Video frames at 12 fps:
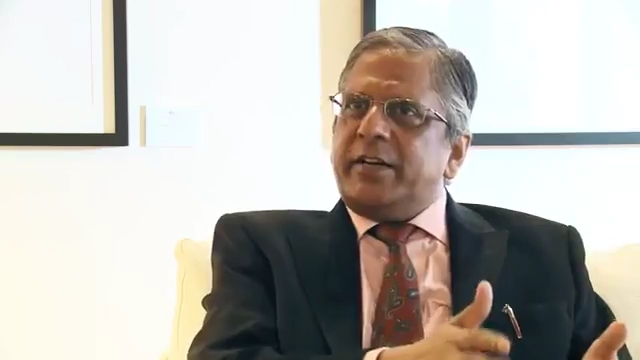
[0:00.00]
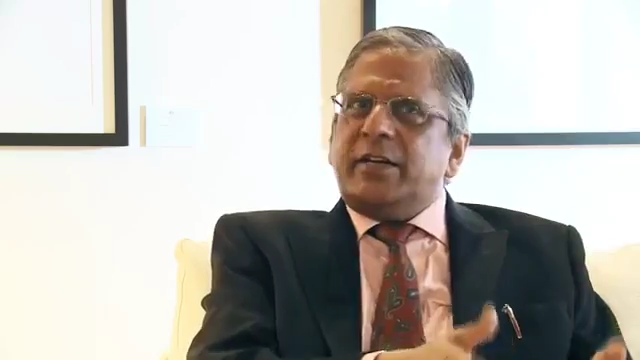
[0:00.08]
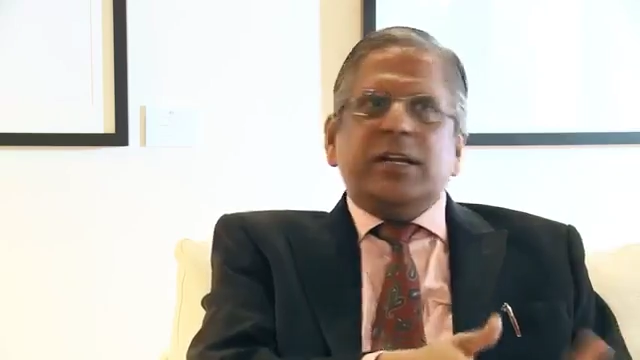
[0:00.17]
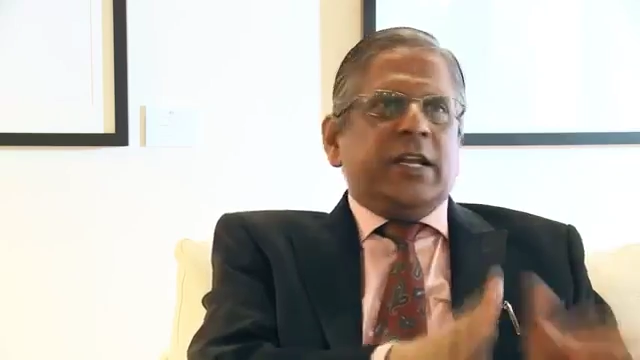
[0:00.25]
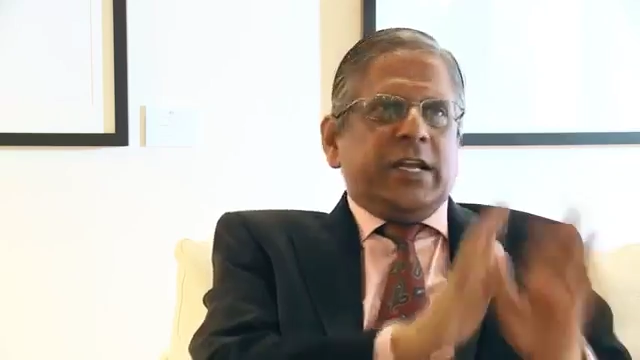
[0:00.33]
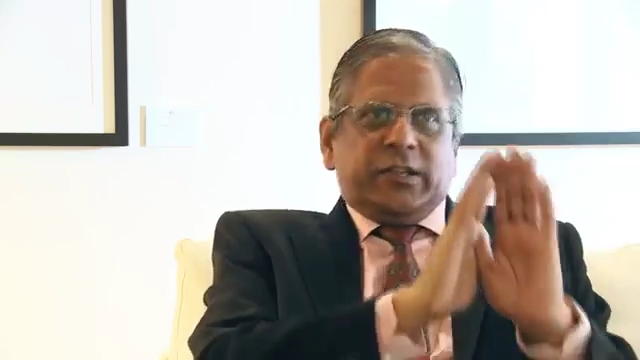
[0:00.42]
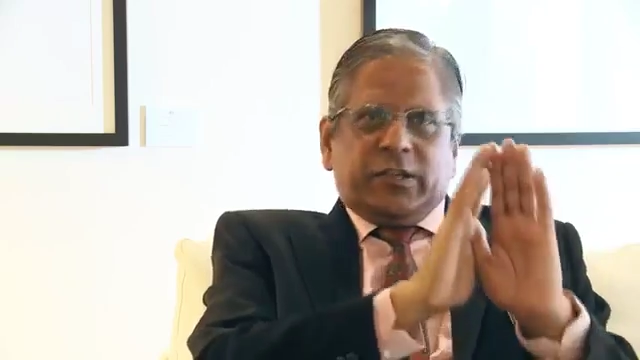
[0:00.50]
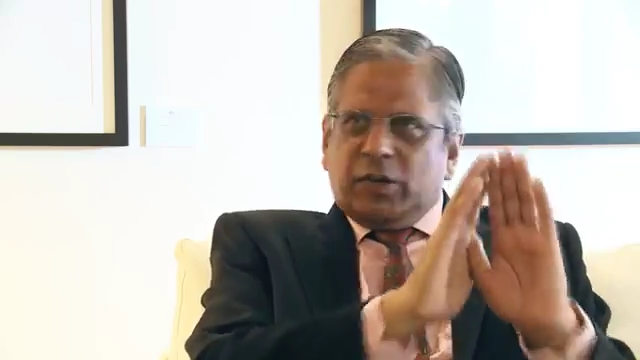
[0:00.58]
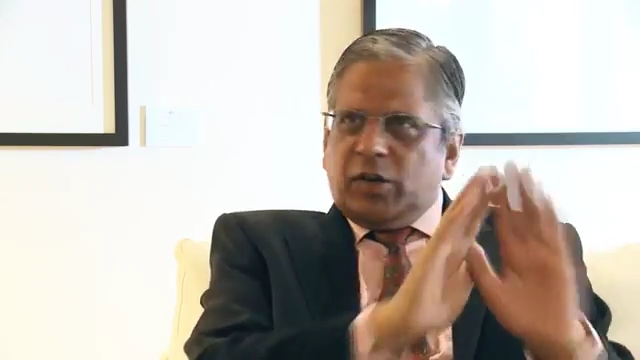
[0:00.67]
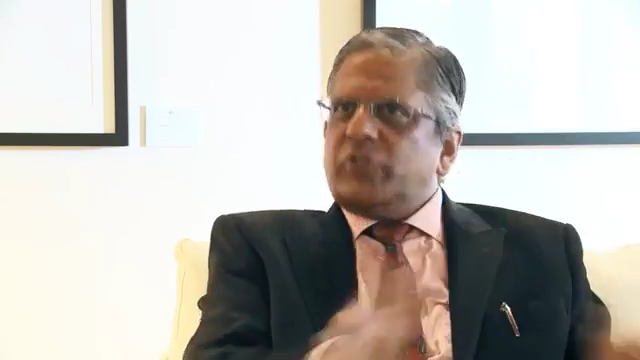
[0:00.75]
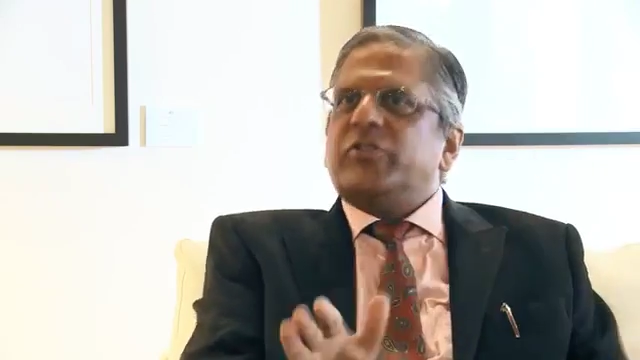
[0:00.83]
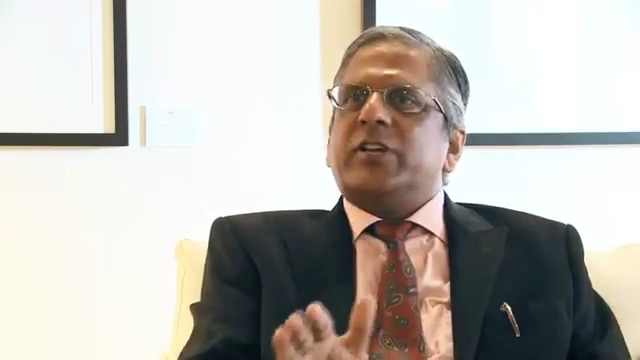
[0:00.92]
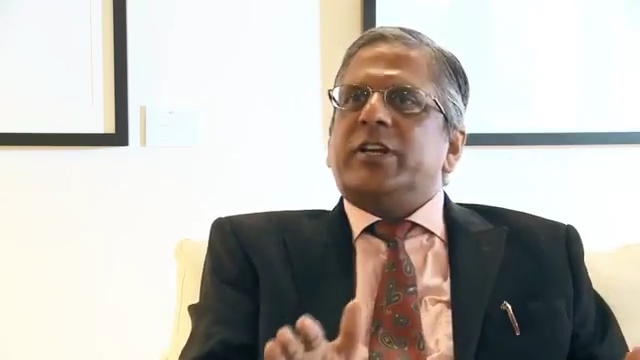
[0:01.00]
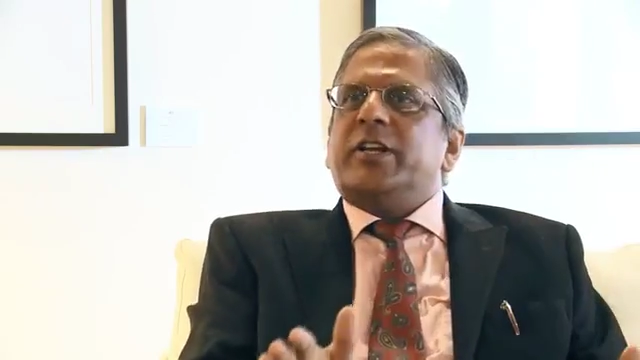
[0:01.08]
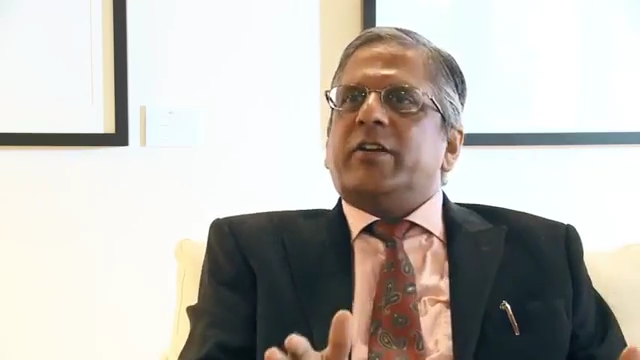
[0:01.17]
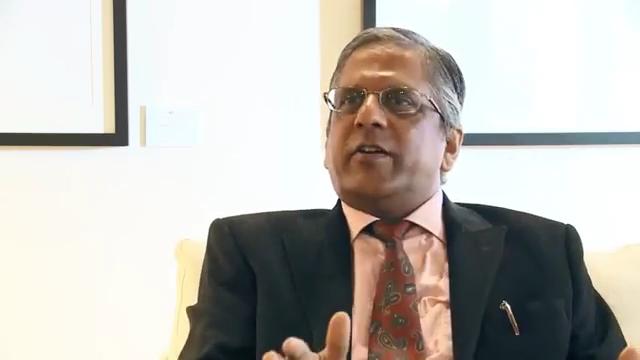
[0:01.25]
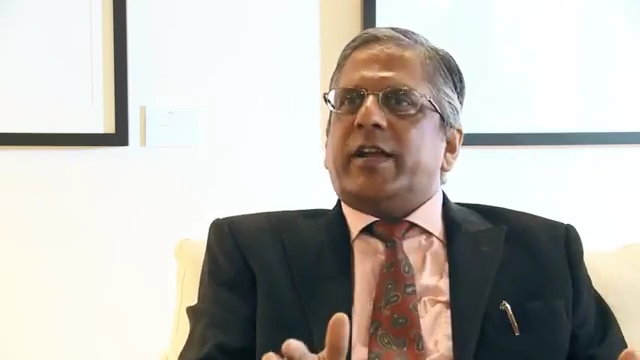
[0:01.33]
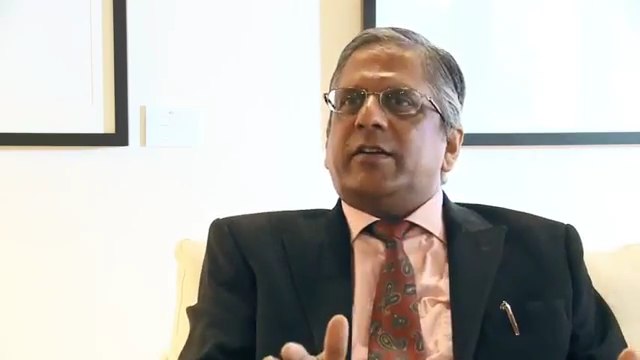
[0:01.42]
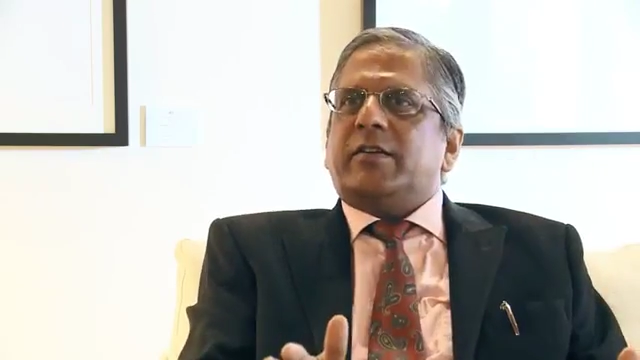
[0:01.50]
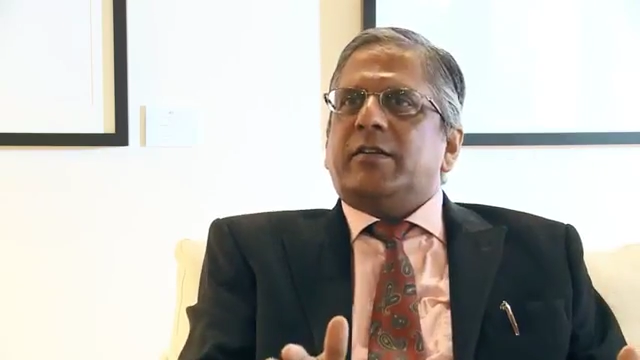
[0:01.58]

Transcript: it, it's logically correct.